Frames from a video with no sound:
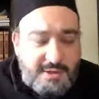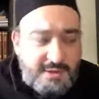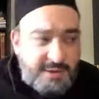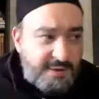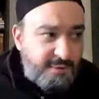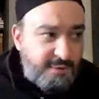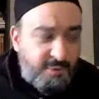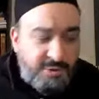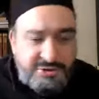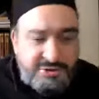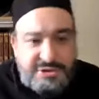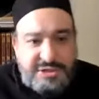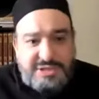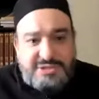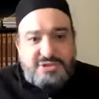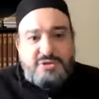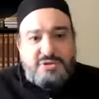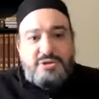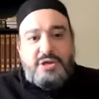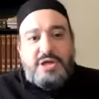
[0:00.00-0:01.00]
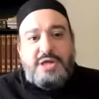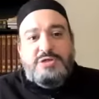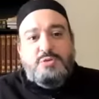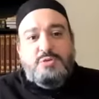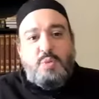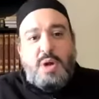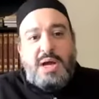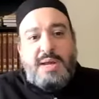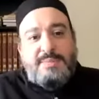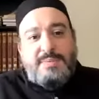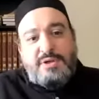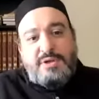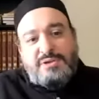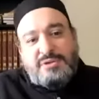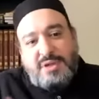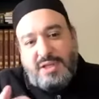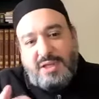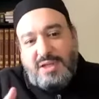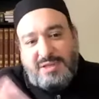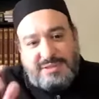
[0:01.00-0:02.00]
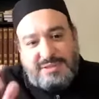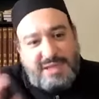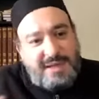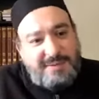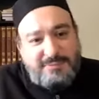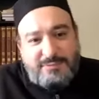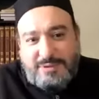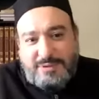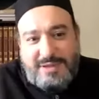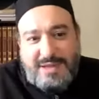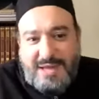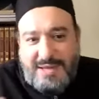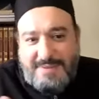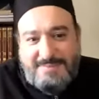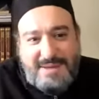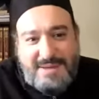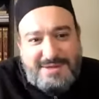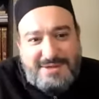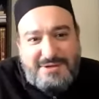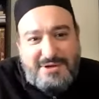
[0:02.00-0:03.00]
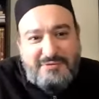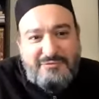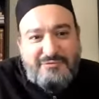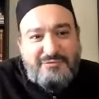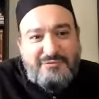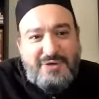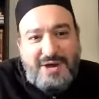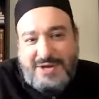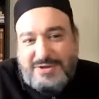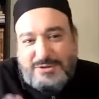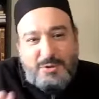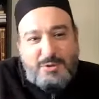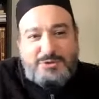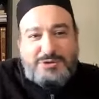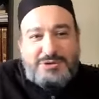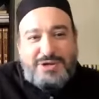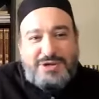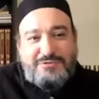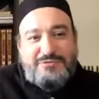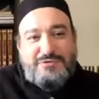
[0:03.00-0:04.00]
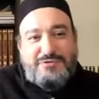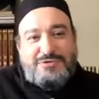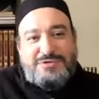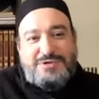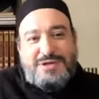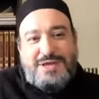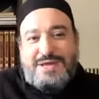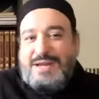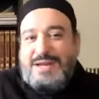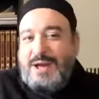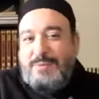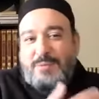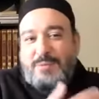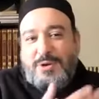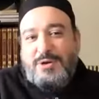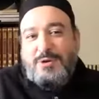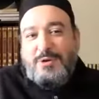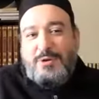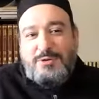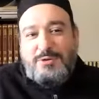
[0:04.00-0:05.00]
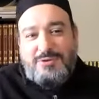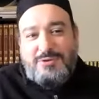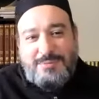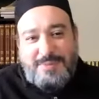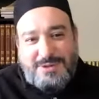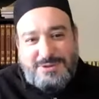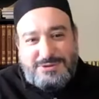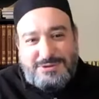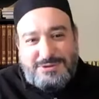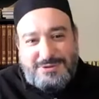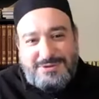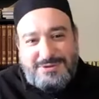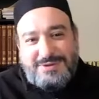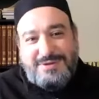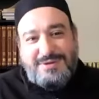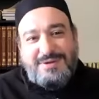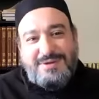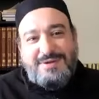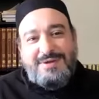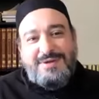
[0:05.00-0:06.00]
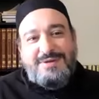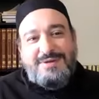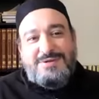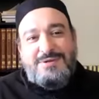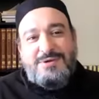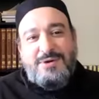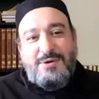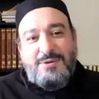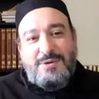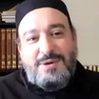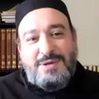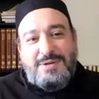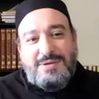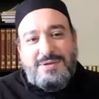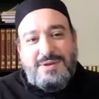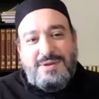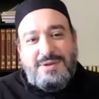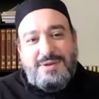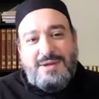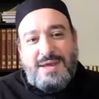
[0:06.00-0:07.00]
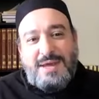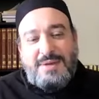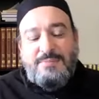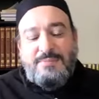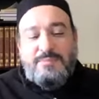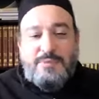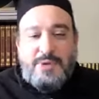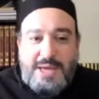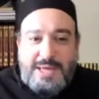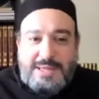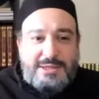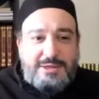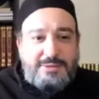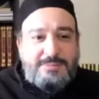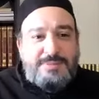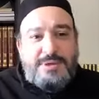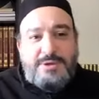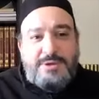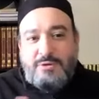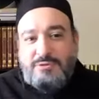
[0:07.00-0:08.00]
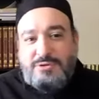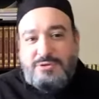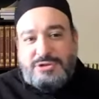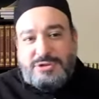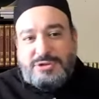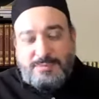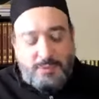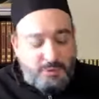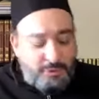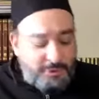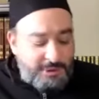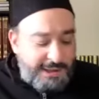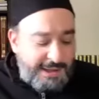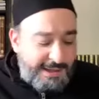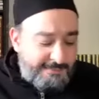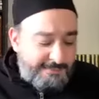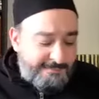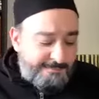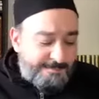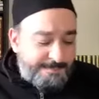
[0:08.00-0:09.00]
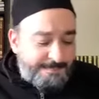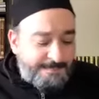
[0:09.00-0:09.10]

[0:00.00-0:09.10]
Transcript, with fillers: it wasn't necessarily the case. Why? Because khalas, alhamdulillah, I made enough, I sold enough for today. Now I'm going to go to the masjid, you know, and, and pray a little bit or read some Quran.